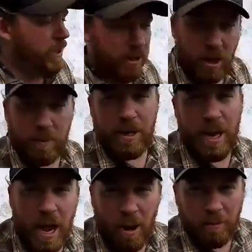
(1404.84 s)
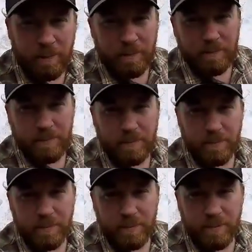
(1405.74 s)
coming down
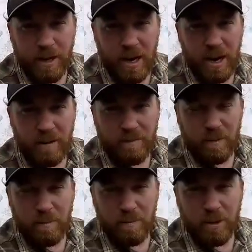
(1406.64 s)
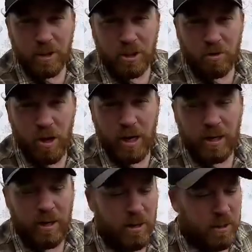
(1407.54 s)
from the string.
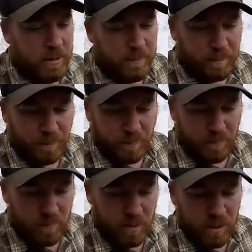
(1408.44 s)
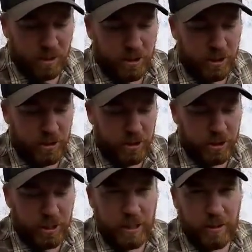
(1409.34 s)
Because
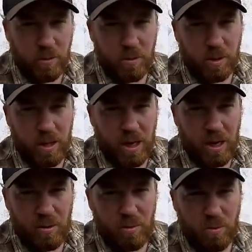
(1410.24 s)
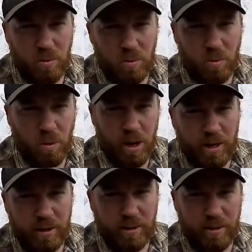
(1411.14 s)
usually what
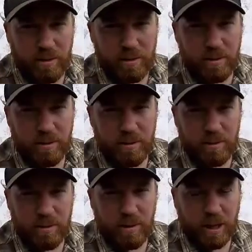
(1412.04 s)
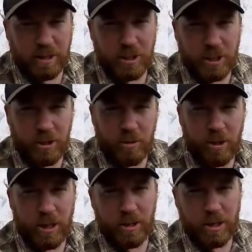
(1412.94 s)
like
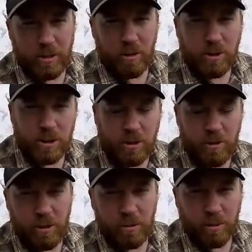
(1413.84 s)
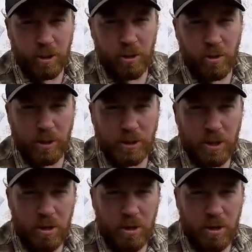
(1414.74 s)
security, like yard security will do is